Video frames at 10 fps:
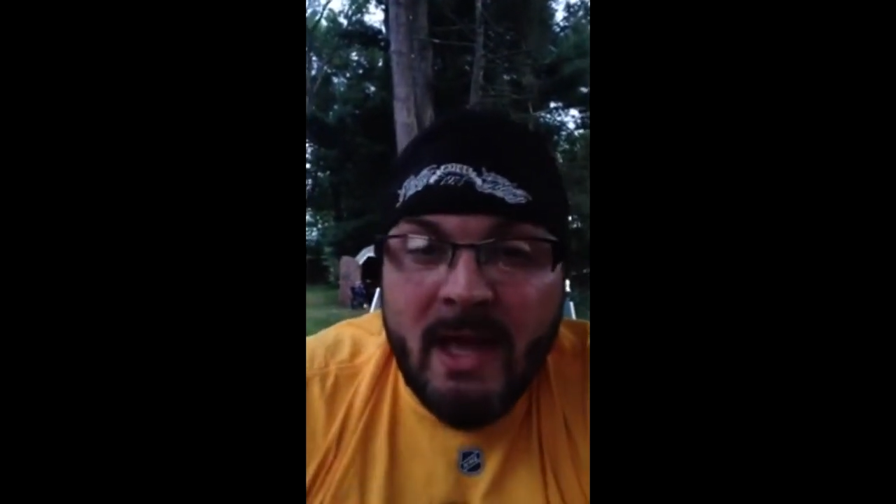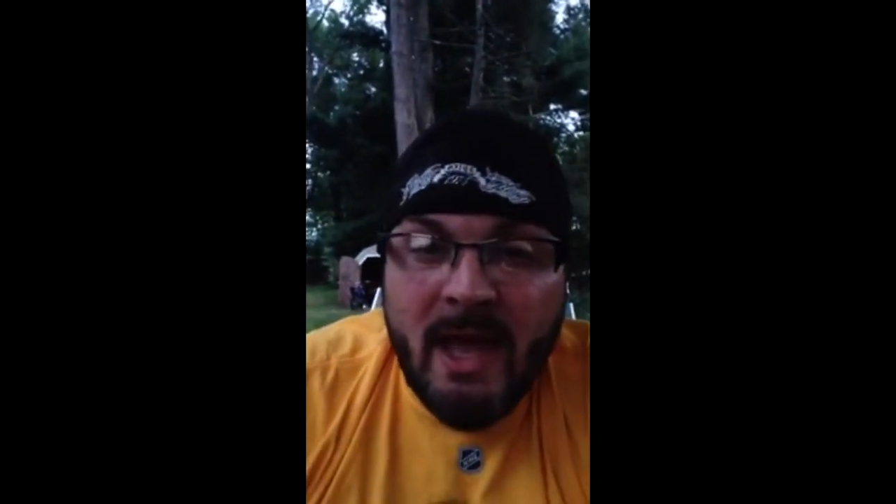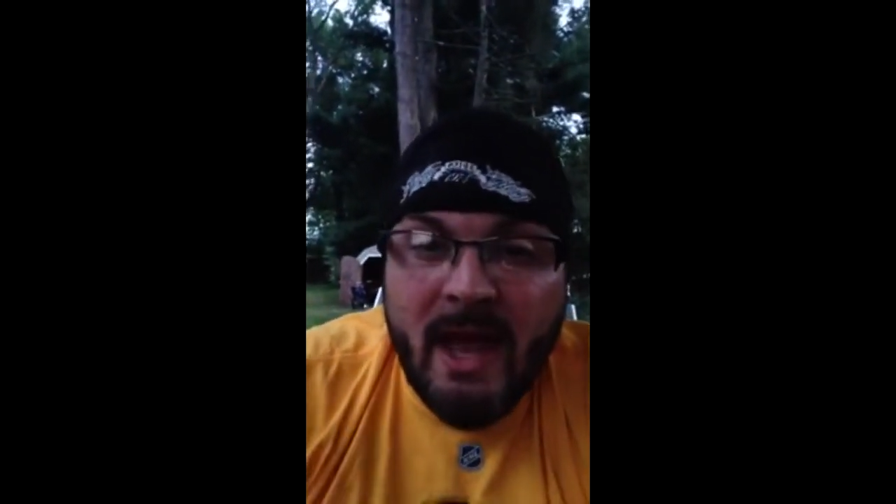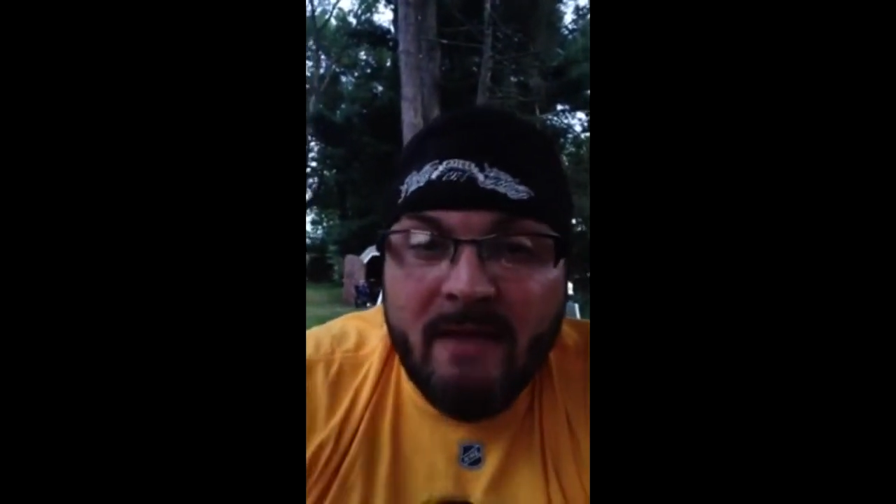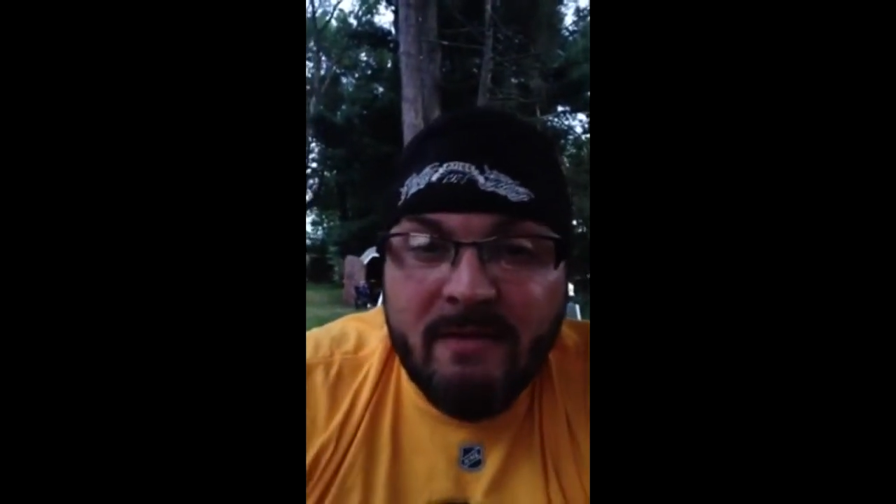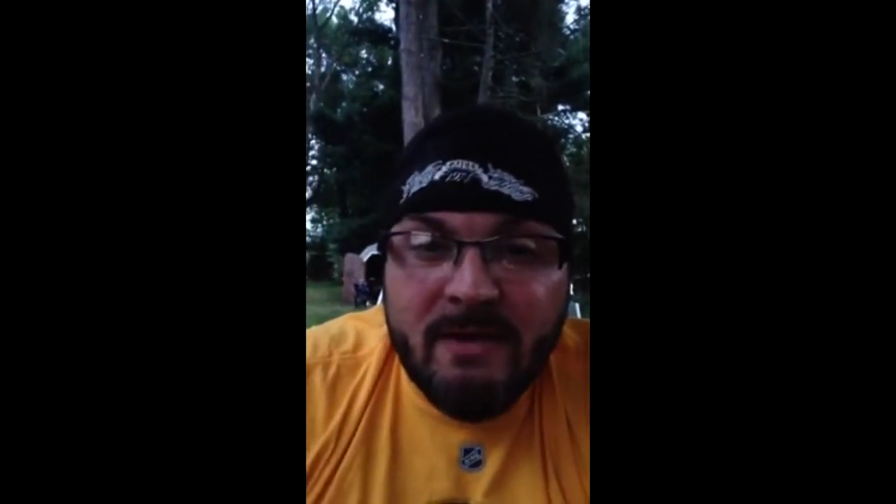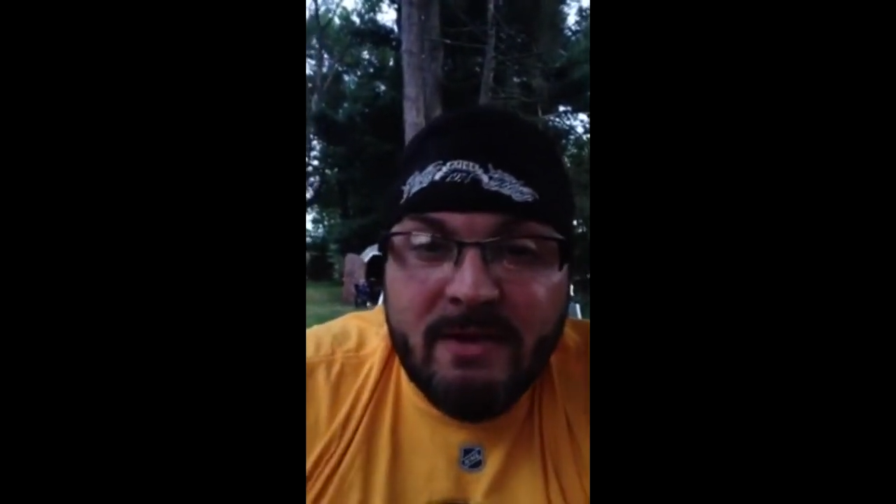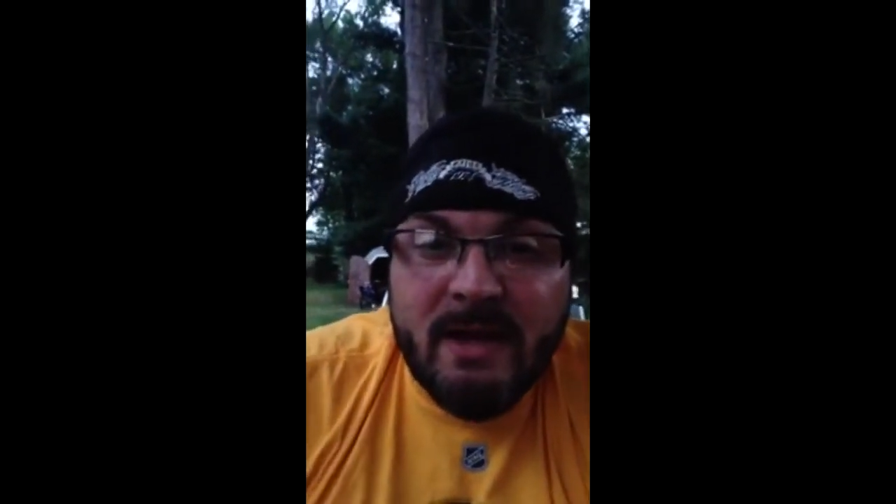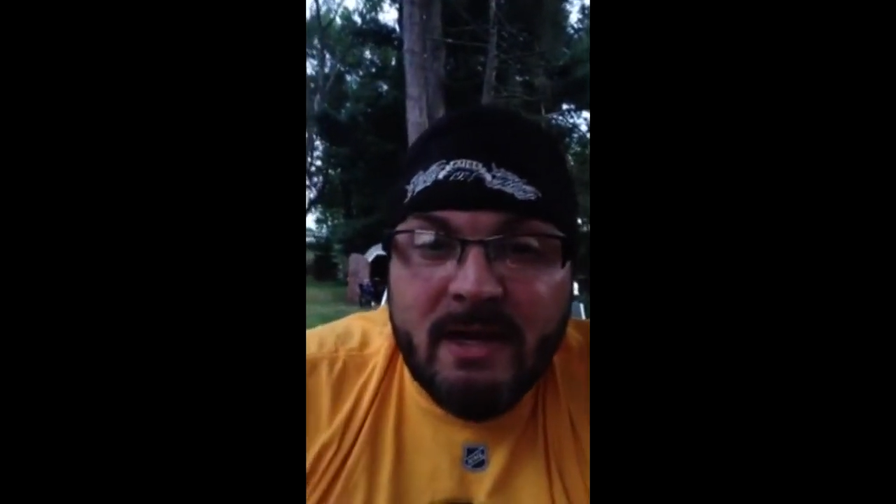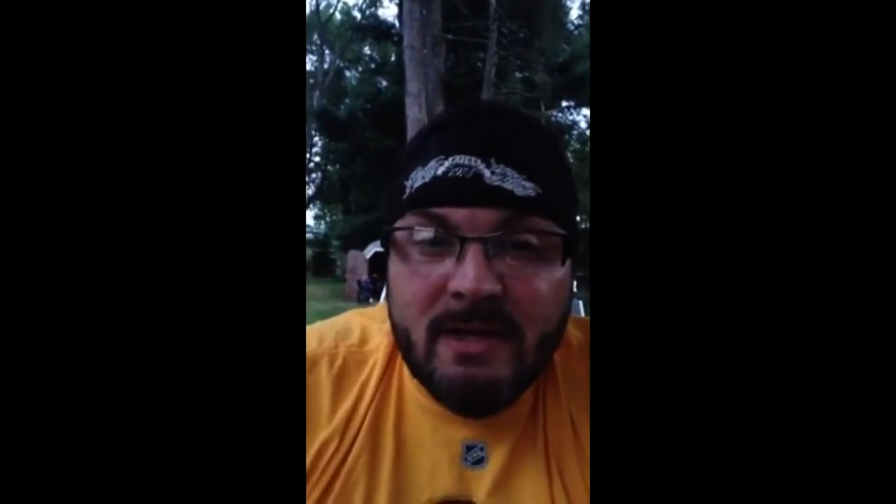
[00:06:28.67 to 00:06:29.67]

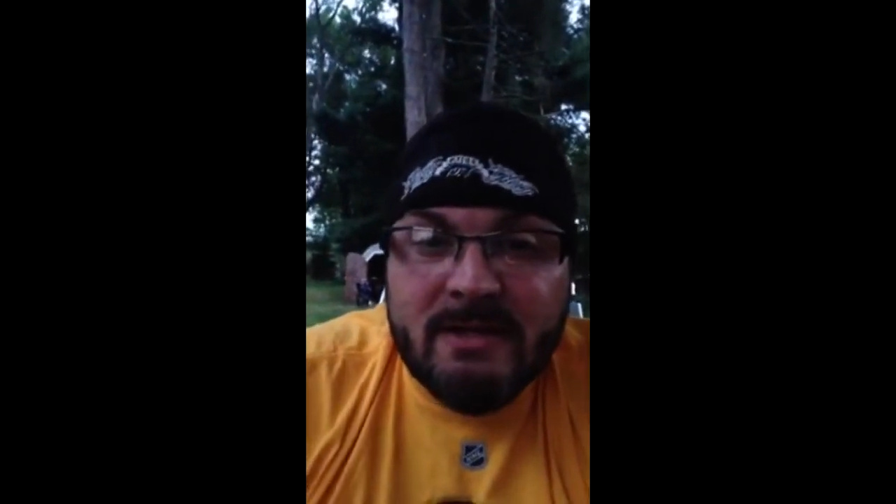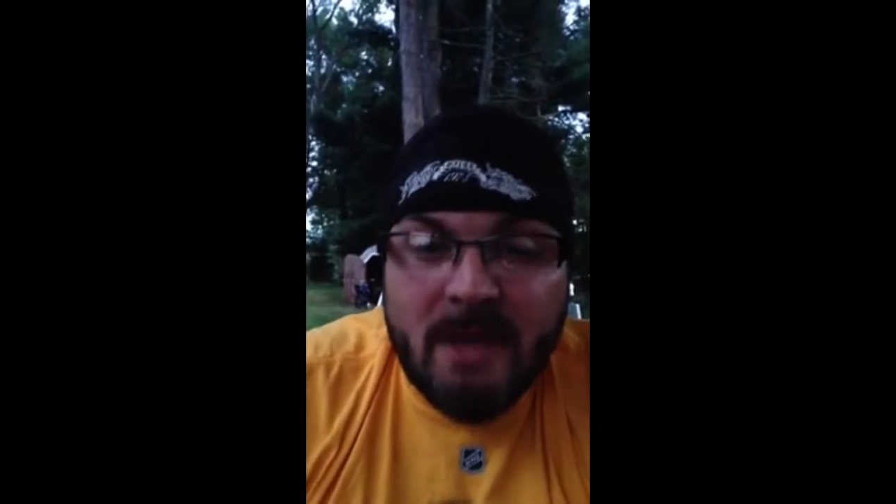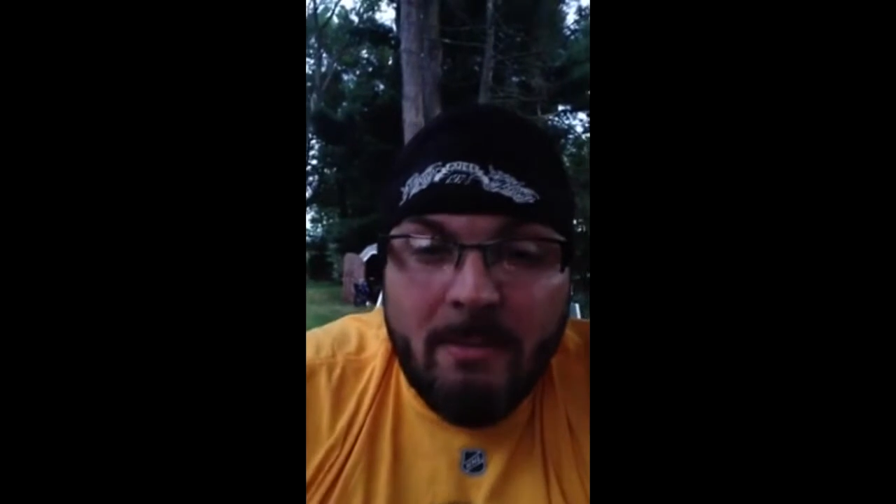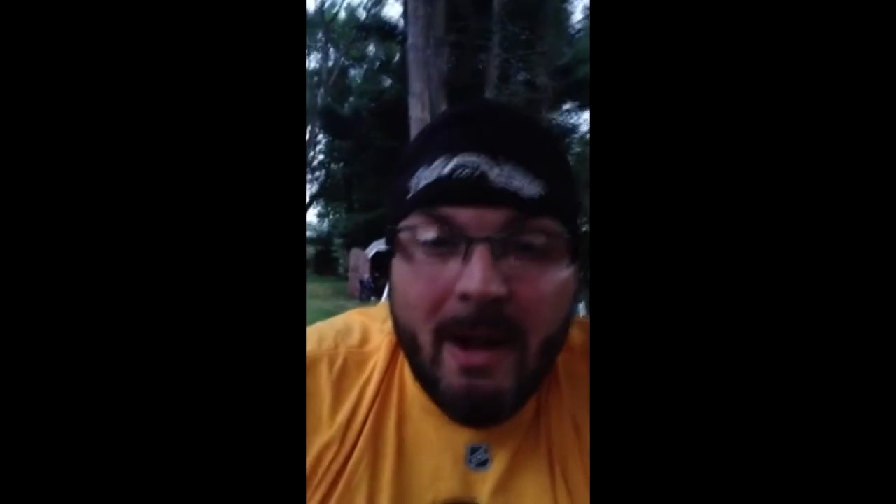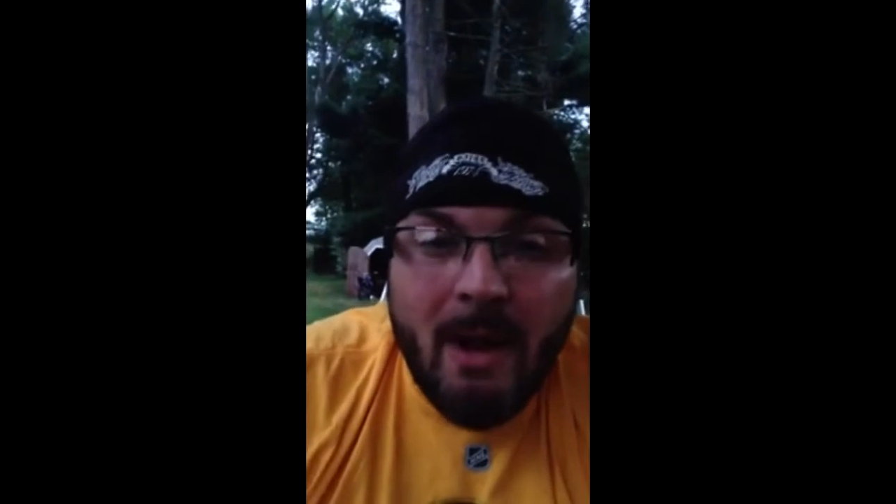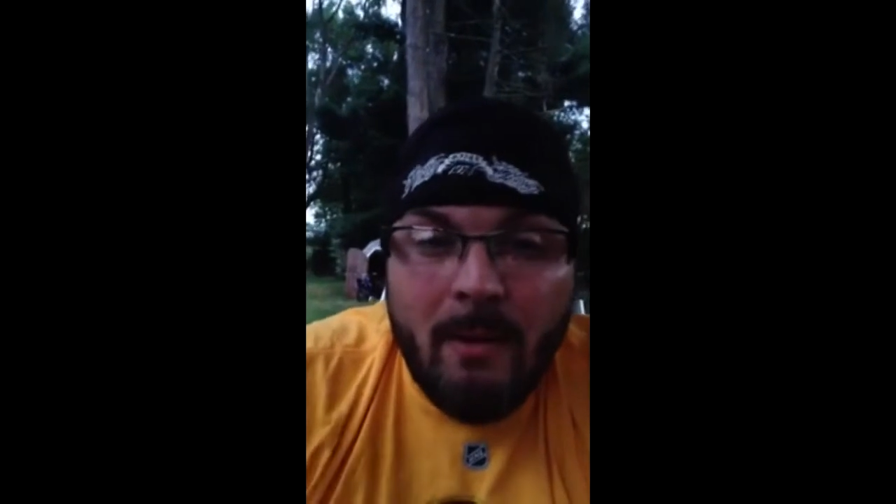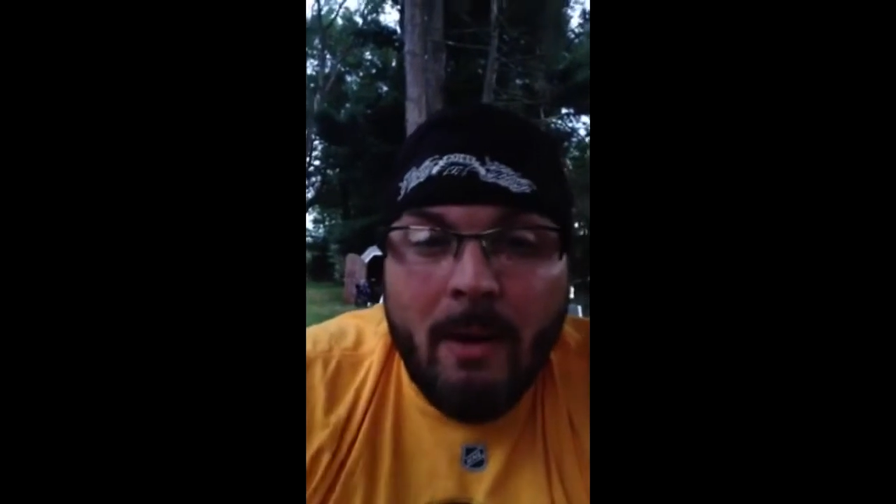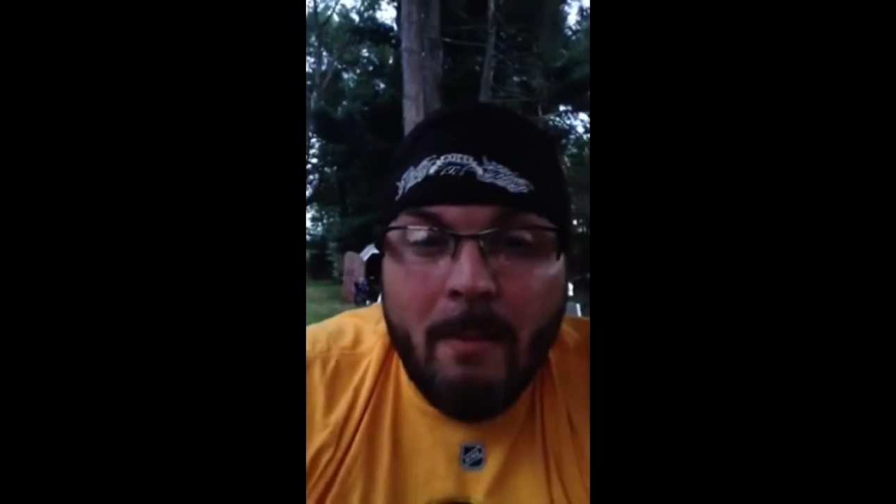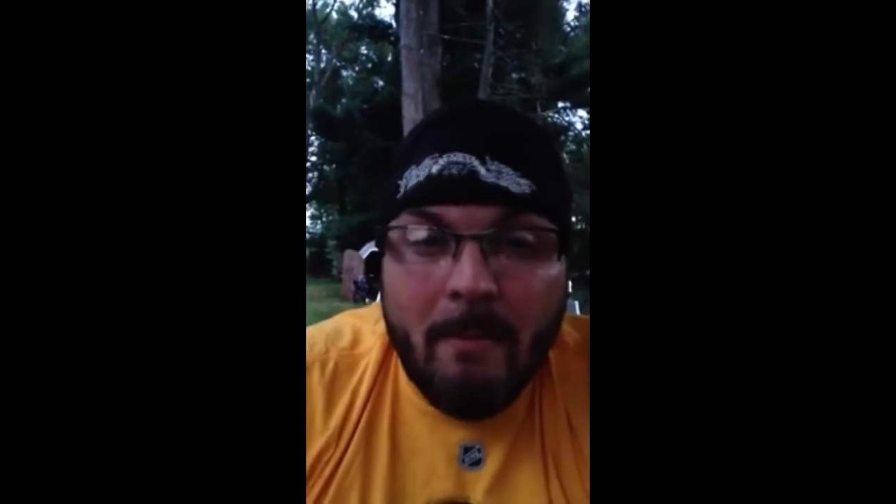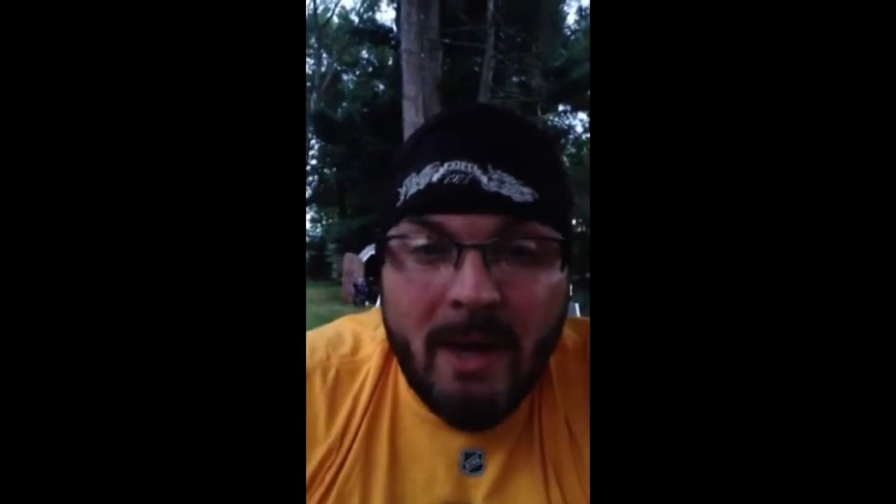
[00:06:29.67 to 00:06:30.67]
Everything is about
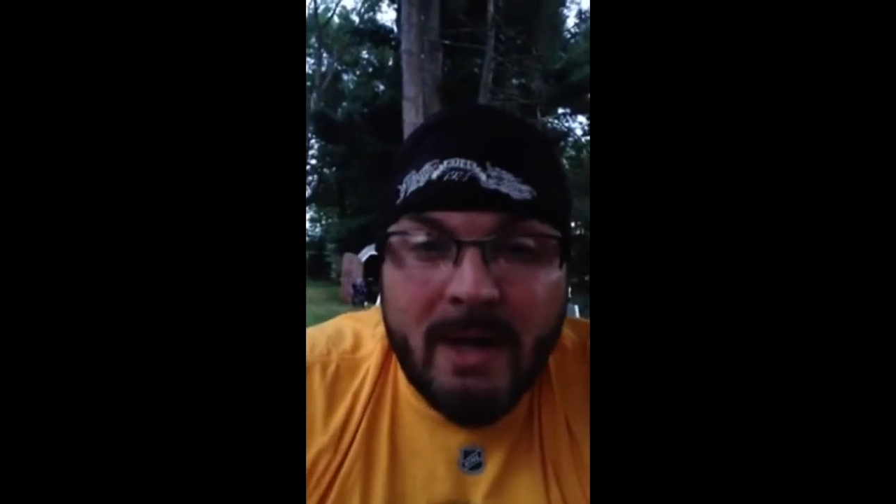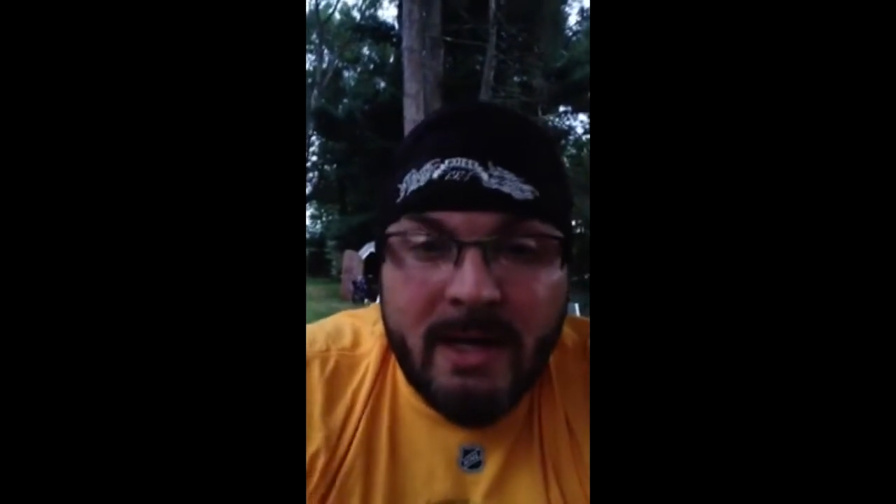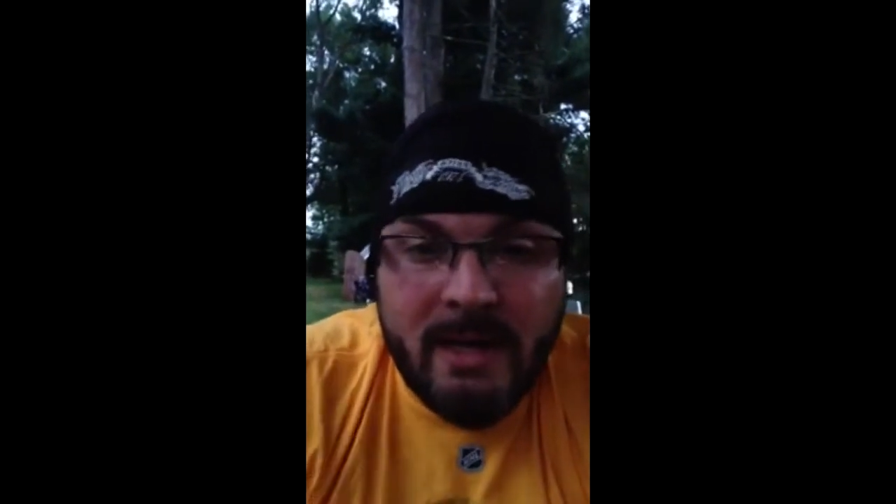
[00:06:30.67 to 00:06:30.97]
money.